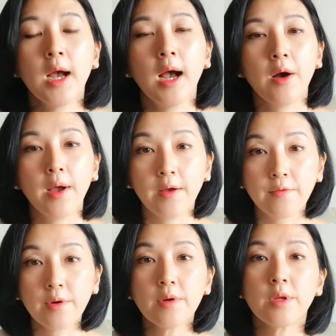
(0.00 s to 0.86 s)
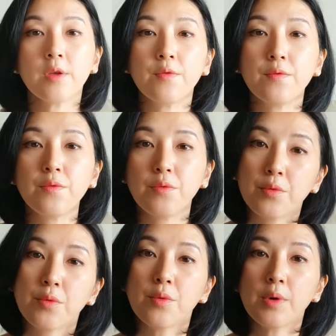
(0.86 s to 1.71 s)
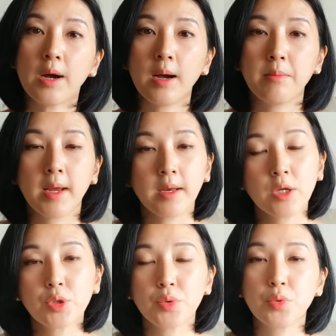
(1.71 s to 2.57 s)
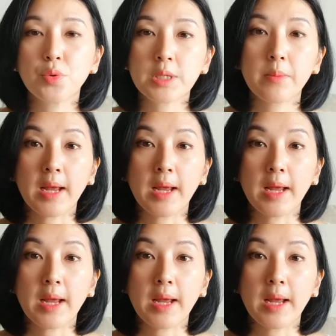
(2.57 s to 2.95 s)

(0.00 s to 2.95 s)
However, if you manage to do some